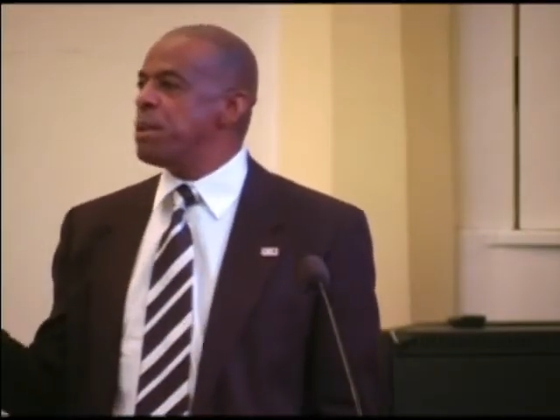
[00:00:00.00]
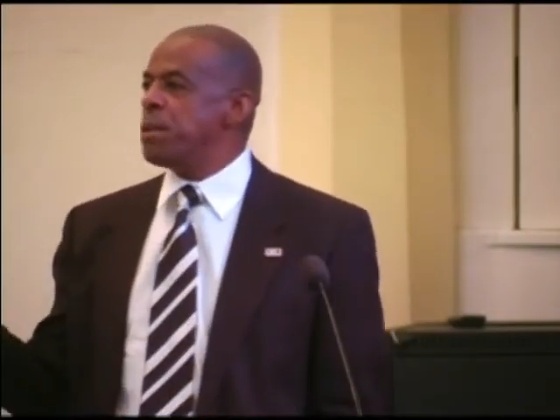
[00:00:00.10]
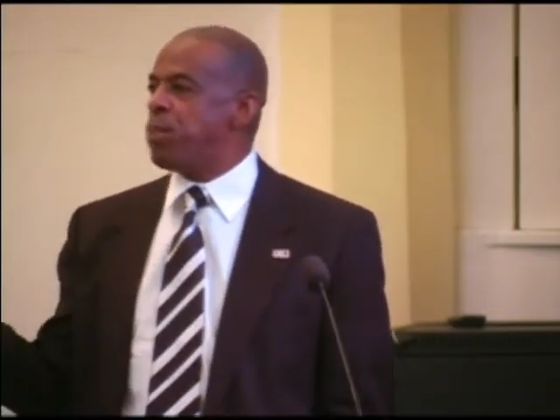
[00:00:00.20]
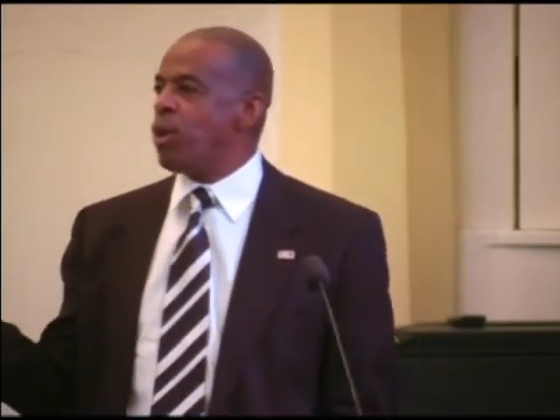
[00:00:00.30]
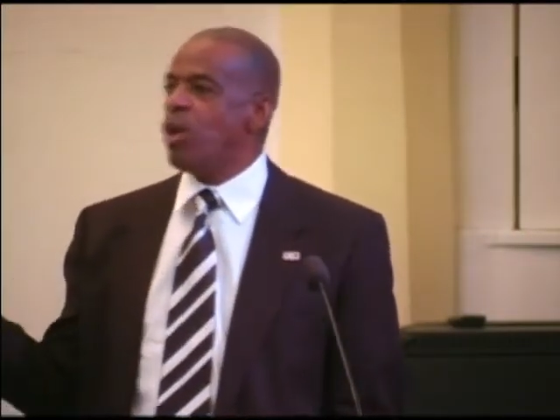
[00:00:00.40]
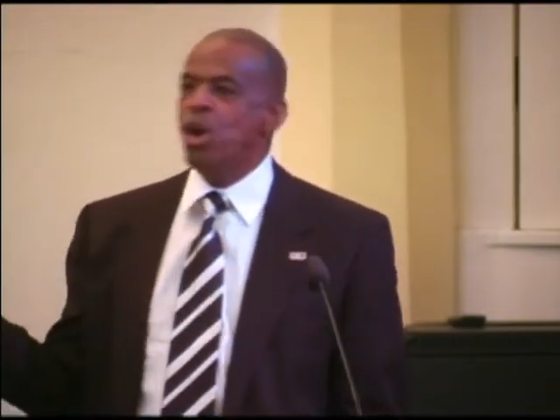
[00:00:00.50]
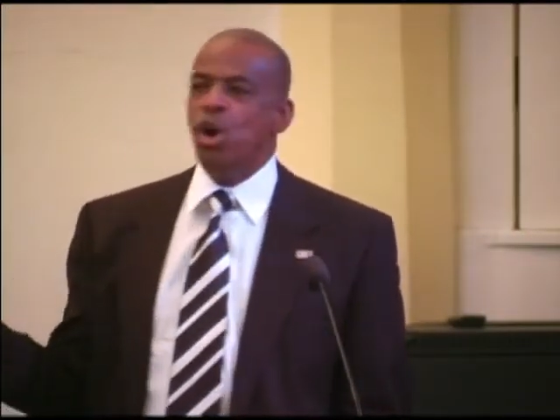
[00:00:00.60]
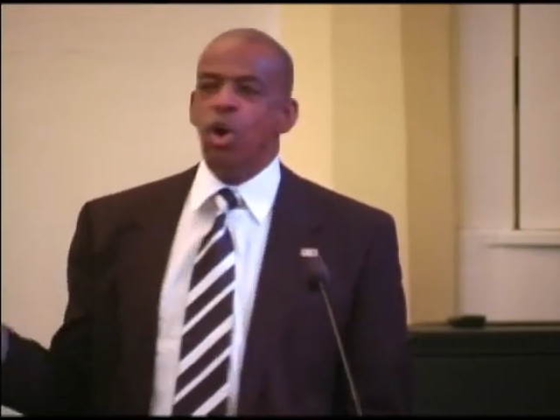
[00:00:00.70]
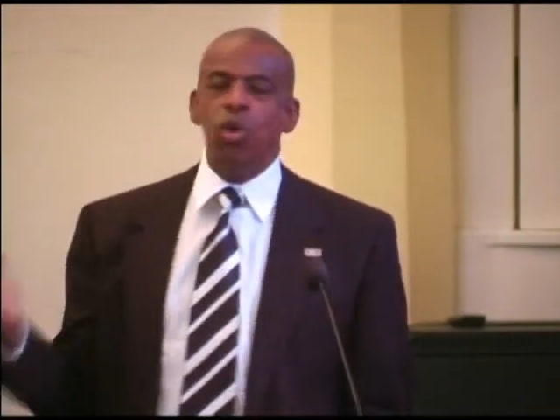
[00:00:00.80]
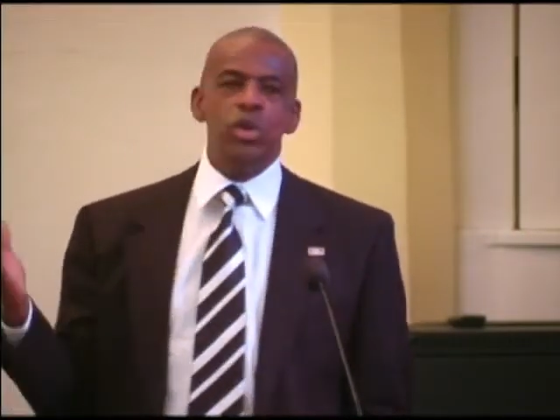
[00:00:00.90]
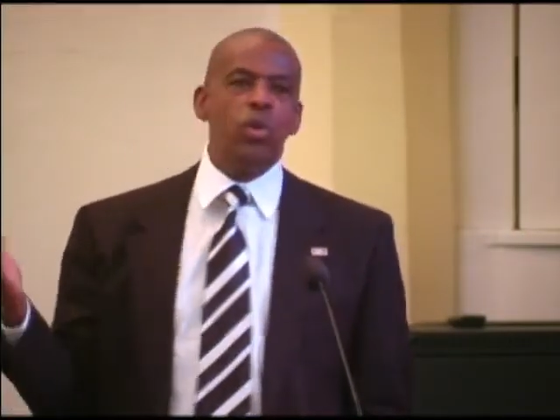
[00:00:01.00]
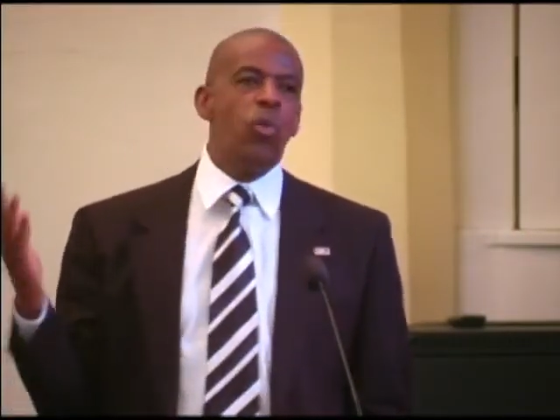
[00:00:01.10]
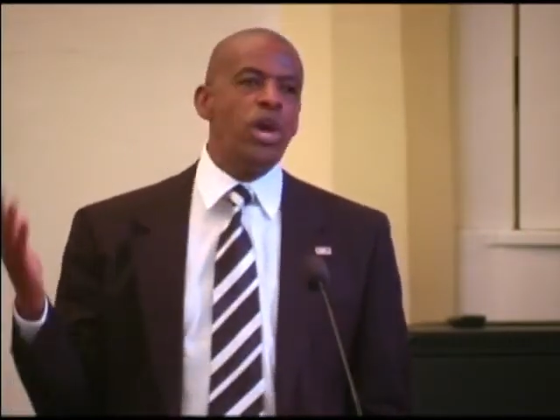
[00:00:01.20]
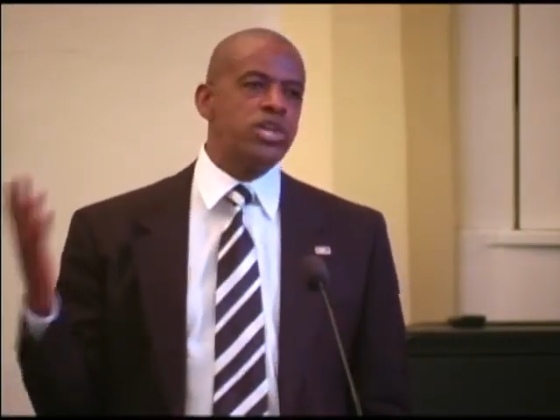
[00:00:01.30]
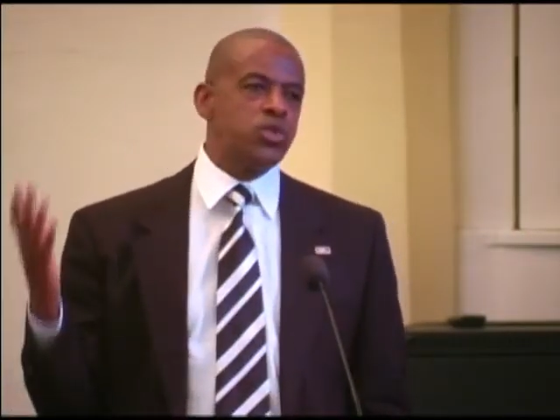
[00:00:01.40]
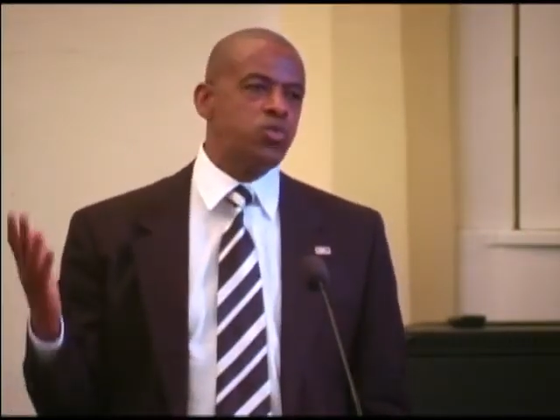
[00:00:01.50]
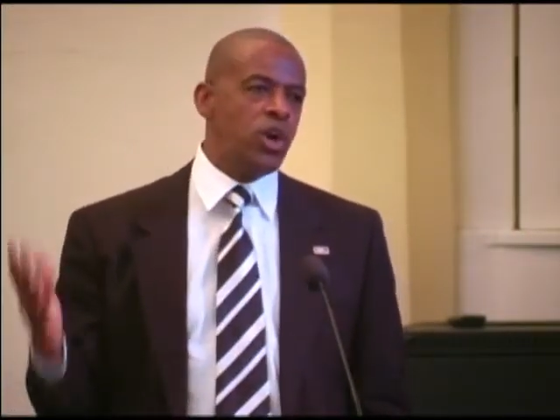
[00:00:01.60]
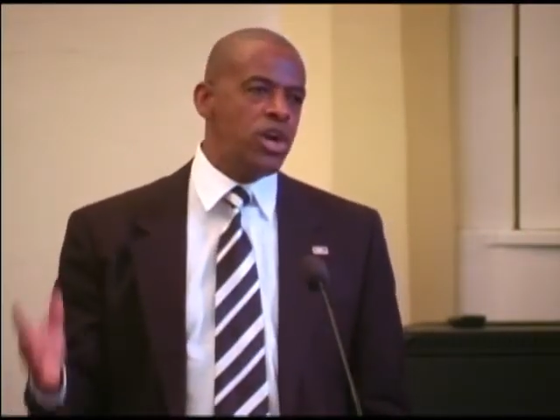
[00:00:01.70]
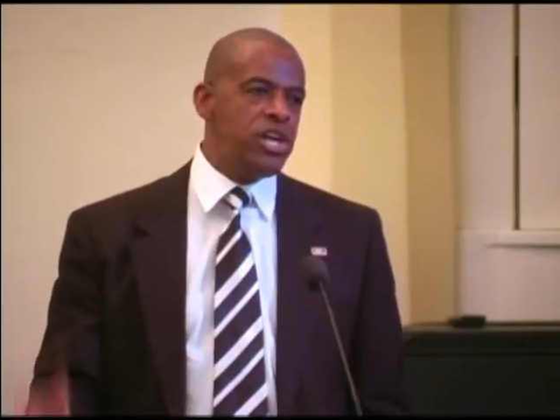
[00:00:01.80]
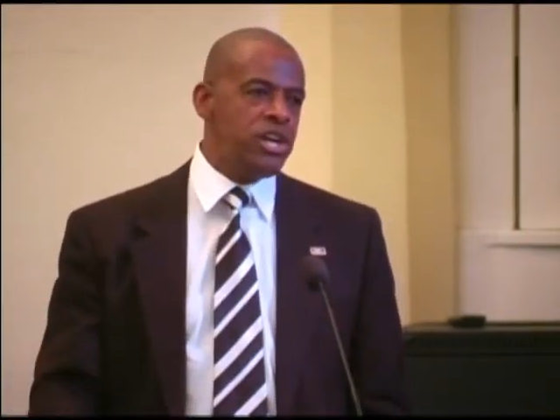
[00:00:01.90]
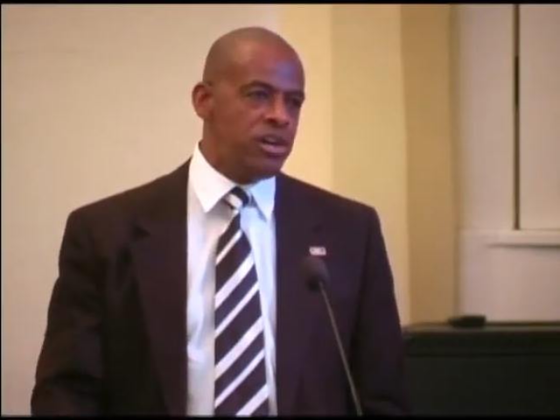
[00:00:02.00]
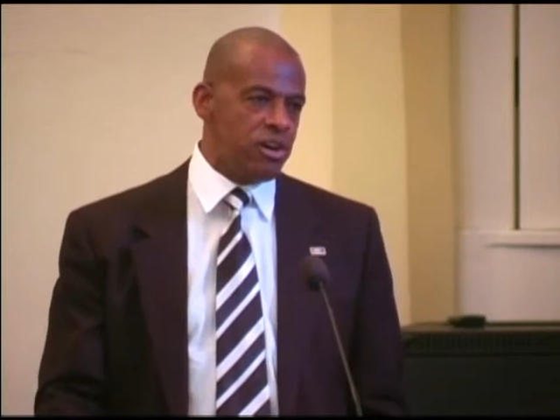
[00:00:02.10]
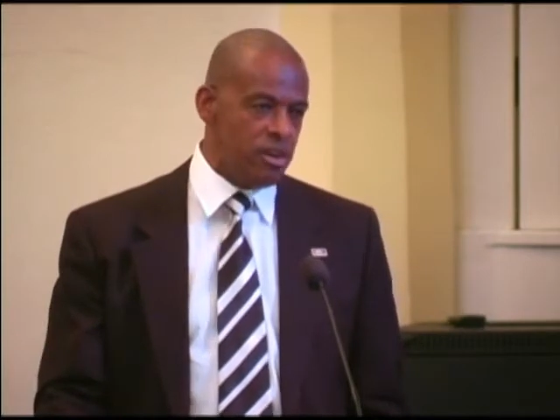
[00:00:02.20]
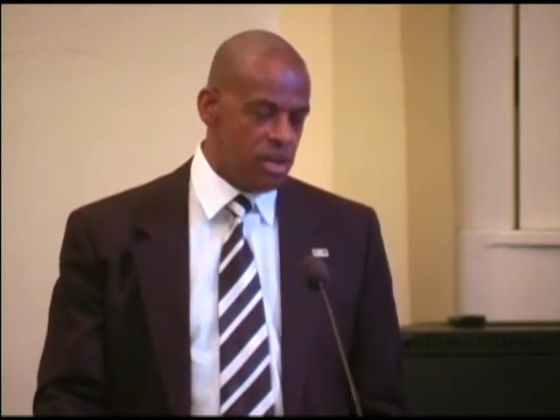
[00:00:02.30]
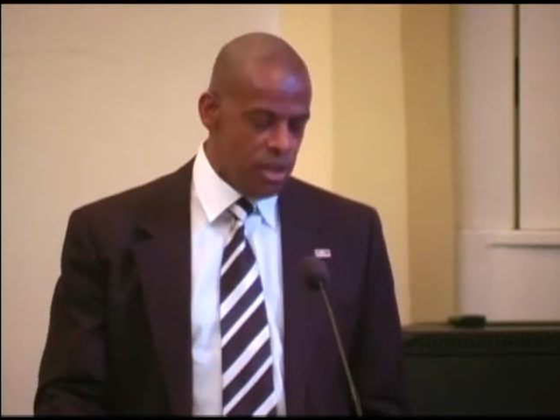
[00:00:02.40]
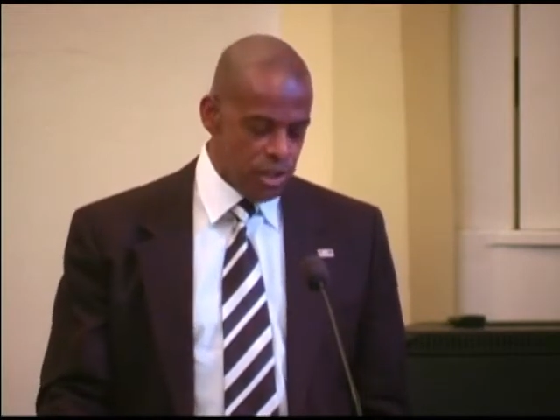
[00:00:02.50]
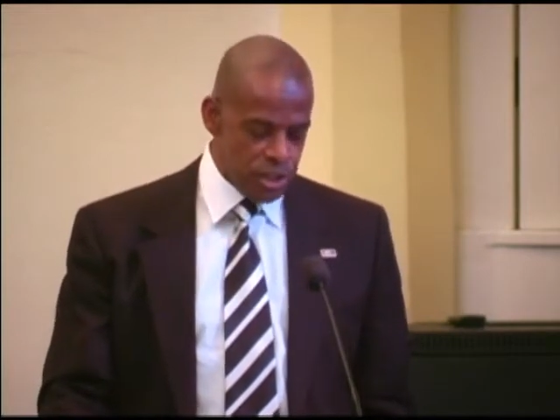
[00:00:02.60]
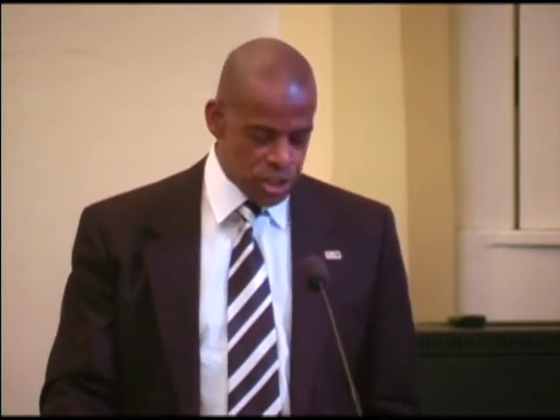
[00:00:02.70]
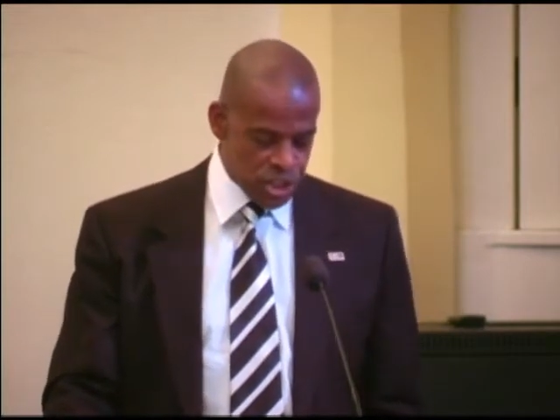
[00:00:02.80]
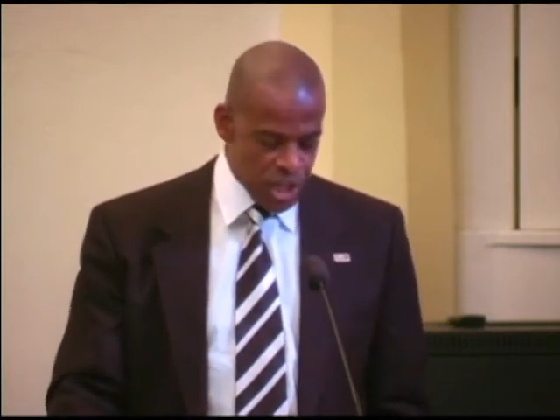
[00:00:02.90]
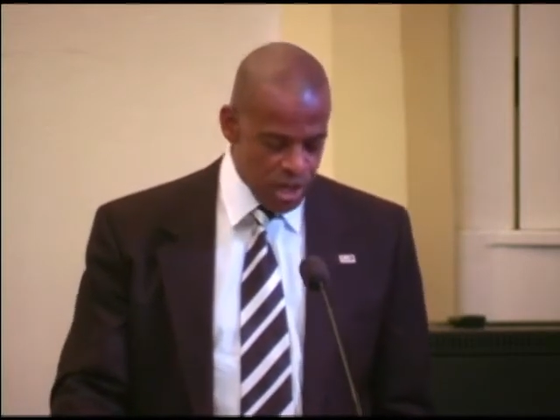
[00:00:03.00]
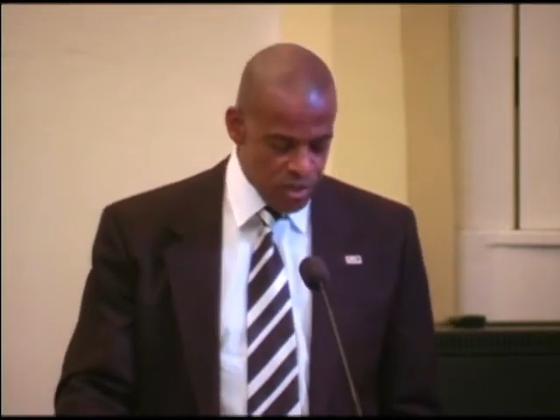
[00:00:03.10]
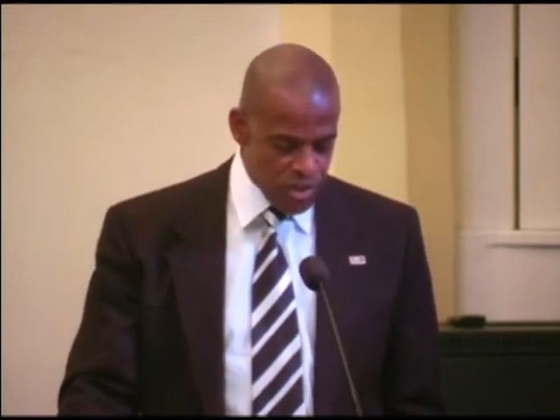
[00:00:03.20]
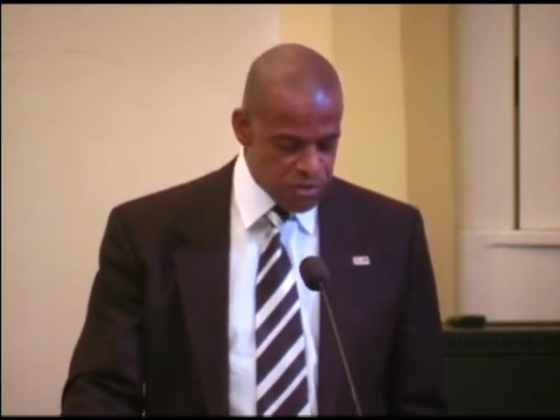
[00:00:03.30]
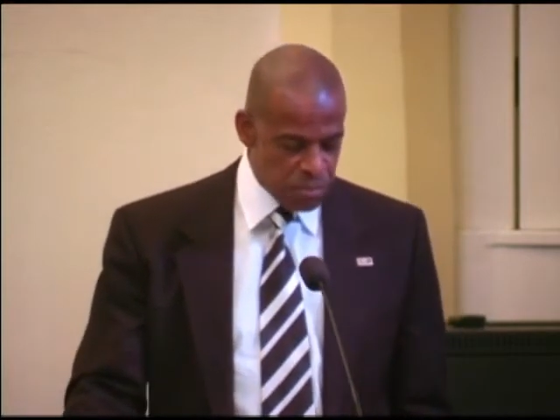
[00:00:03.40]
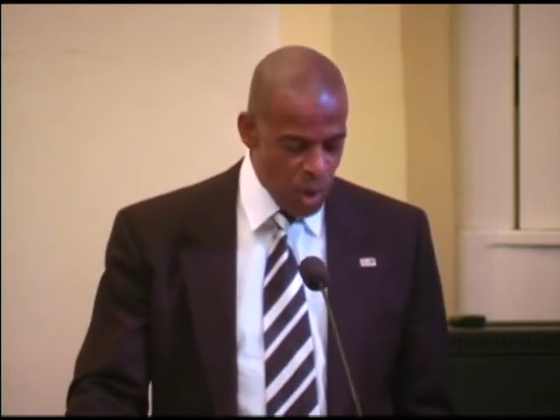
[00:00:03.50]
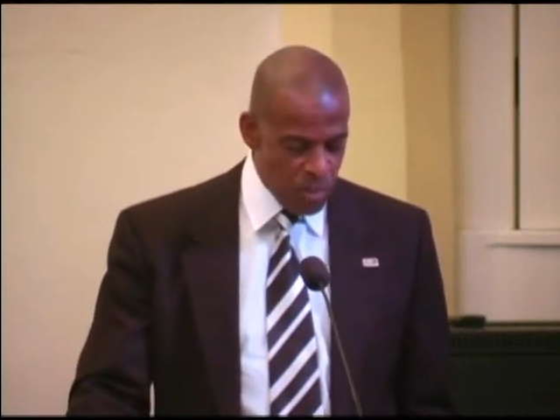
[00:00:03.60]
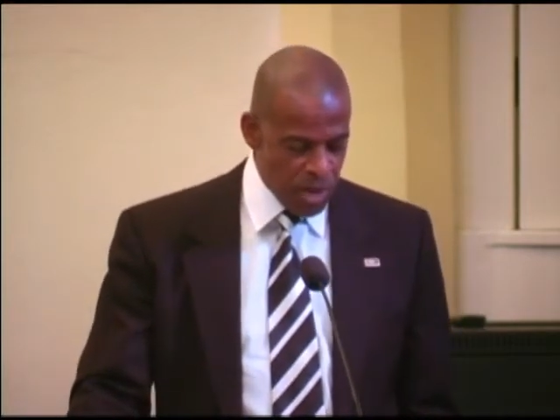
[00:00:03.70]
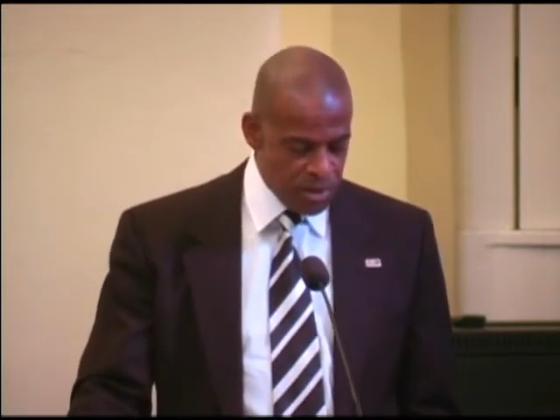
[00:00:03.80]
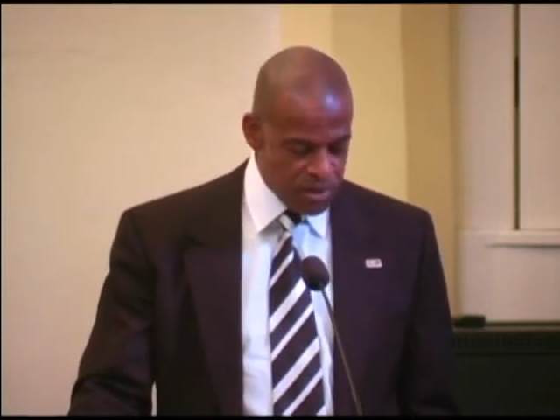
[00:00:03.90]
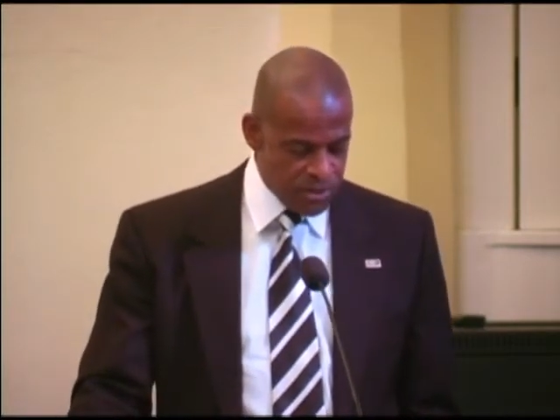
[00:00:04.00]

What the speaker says: the people who you wish were here to share this moment.